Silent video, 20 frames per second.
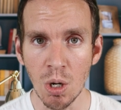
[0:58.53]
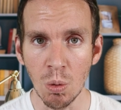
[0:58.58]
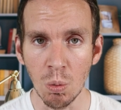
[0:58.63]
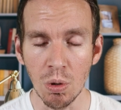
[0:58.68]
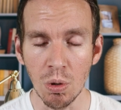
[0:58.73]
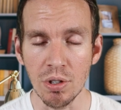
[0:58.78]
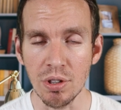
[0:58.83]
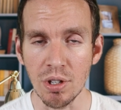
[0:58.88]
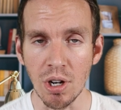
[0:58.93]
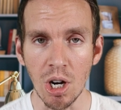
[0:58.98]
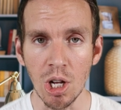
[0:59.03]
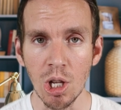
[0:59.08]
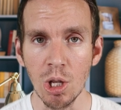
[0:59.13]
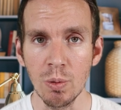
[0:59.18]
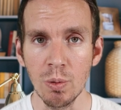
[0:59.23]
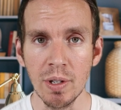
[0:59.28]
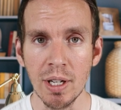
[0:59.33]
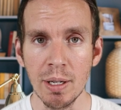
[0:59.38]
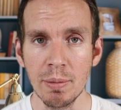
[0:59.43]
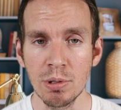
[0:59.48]
worth
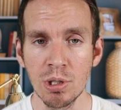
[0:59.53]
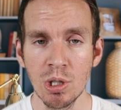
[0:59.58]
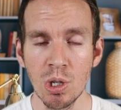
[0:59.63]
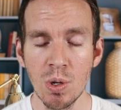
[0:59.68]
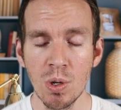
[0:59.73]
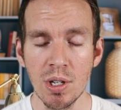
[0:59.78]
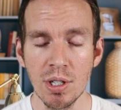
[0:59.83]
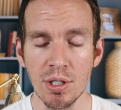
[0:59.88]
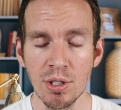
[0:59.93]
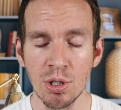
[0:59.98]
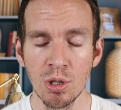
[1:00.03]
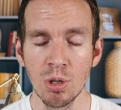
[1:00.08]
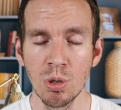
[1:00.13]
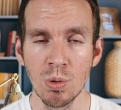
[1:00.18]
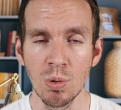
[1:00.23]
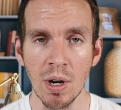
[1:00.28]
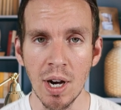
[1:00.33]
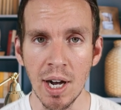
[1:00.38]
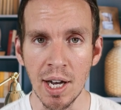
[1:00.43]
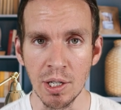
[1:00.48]
all the way up to
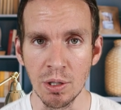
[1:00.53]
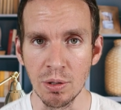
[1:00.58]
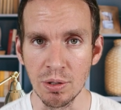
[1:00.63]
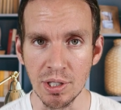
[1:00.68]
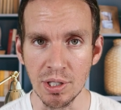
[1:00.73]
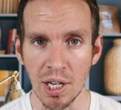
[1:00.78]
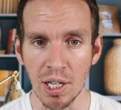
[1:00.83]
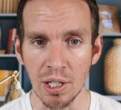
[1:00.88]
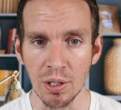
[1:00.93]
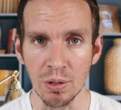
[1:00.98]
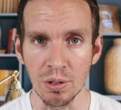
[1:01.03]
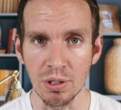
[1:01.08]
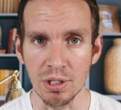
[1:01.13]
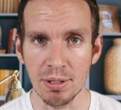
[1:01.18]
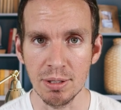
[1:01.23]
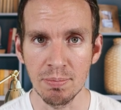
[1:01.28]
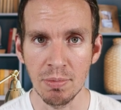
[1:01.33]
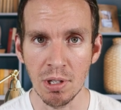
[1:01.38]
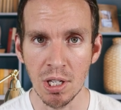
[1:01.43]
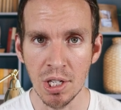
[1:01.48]

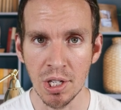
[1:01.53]
$200.